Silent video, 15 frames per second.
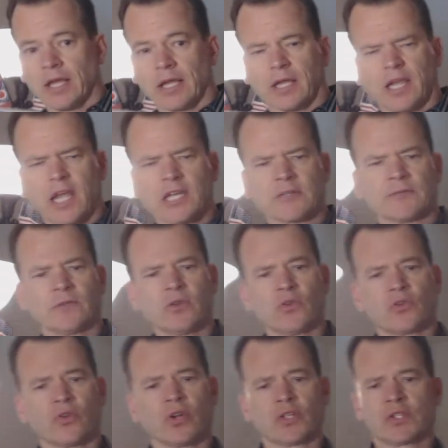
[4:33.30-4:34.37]
Cash flow
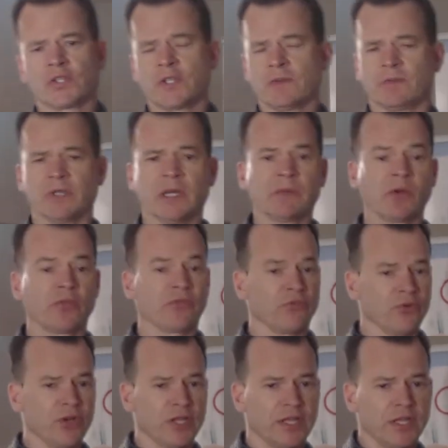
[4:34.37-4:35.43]
crunch tip number
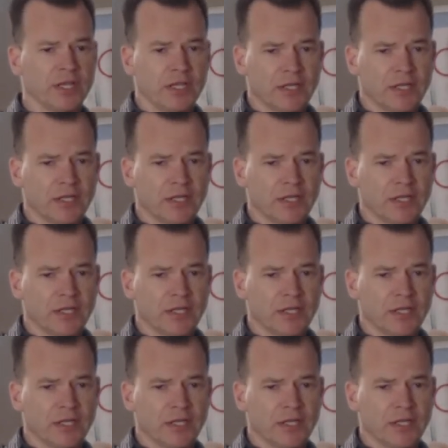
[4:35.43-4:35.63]
3.